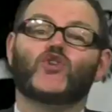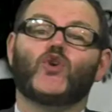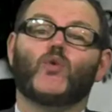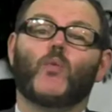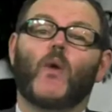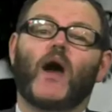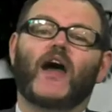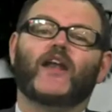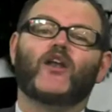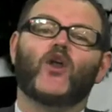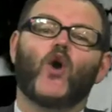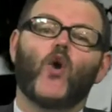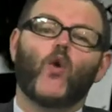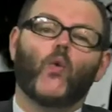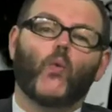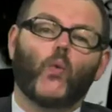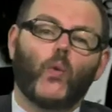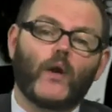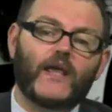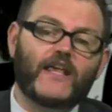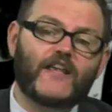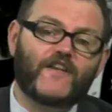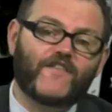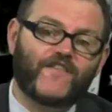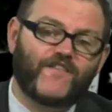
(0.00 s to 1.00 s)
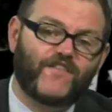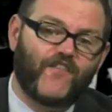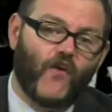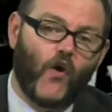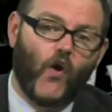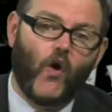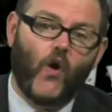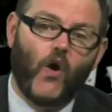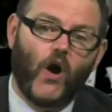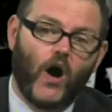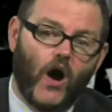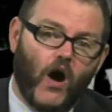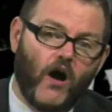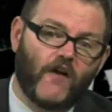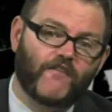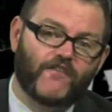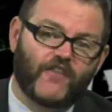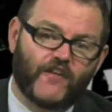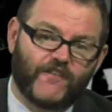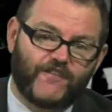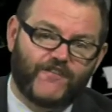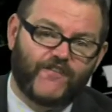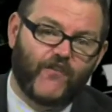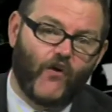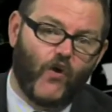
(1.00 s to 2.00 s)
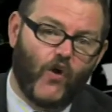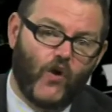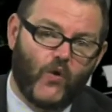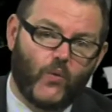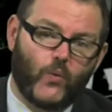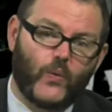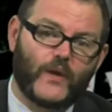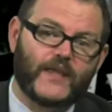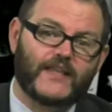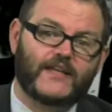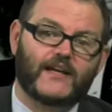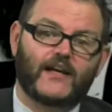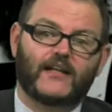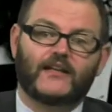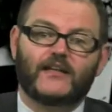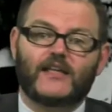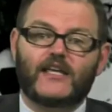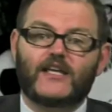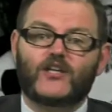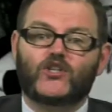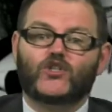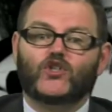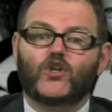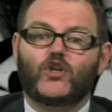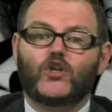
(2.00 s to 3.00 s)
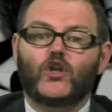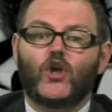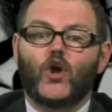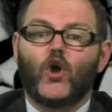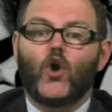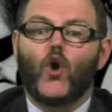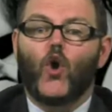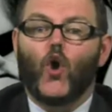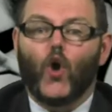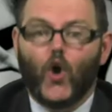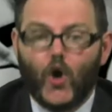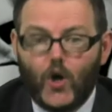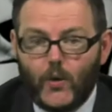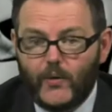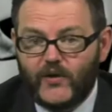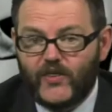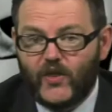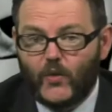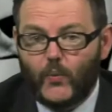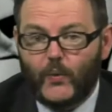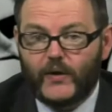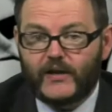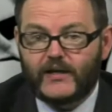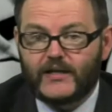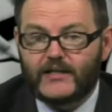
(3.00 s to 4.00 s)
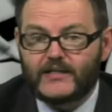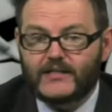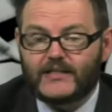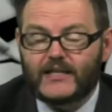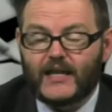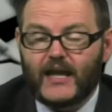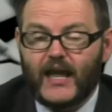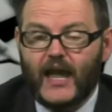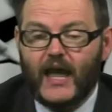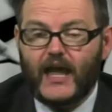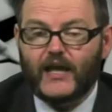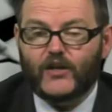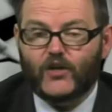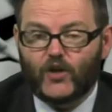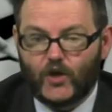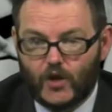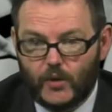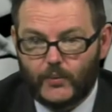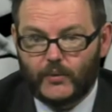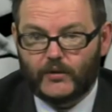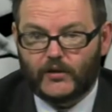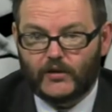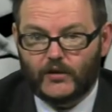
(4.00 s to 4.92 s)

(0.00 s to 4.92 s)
1, week 4 of the 4-week election. Who were the winners and who were the